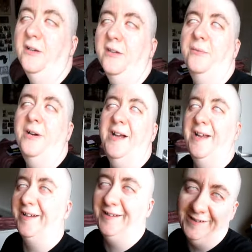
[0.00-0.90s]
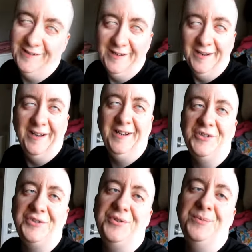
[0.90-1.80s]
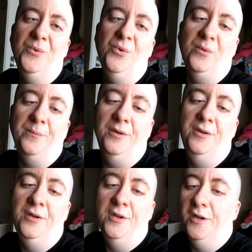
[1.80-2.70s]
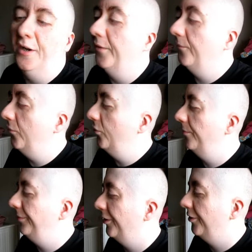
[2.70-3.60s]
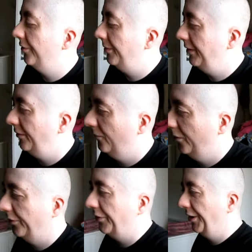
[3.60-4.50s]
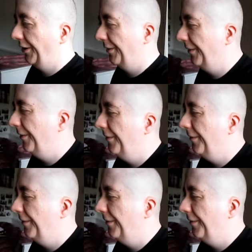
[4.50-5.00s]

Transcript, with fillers: either way it's warm and warm can only mean one thing